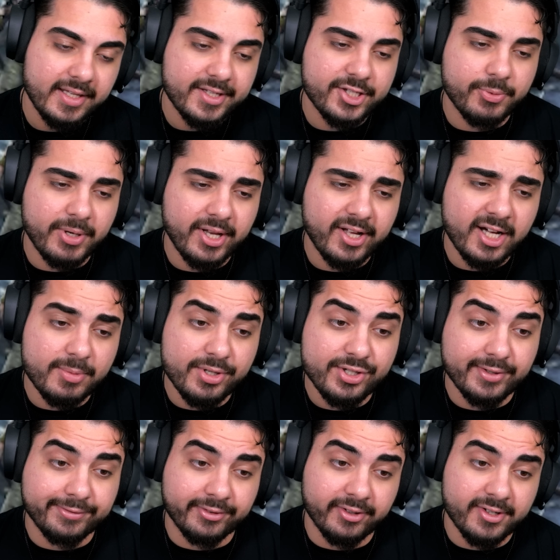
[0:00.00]
So we got
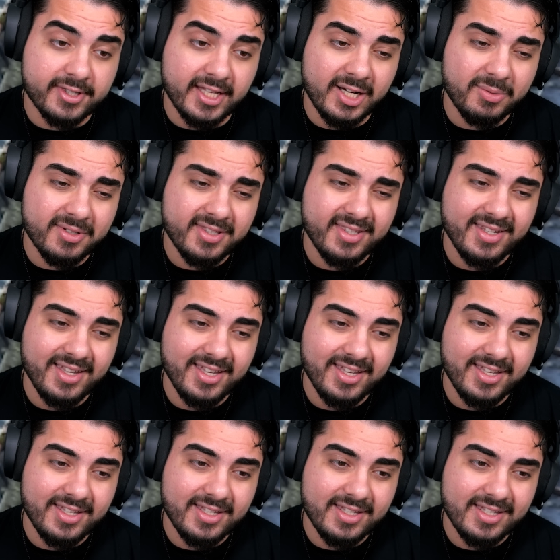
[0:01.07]
Aramusha first. I would
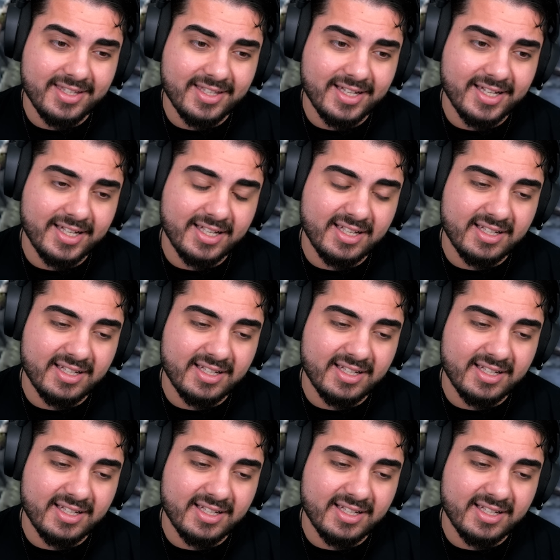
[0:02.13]
say... Uh,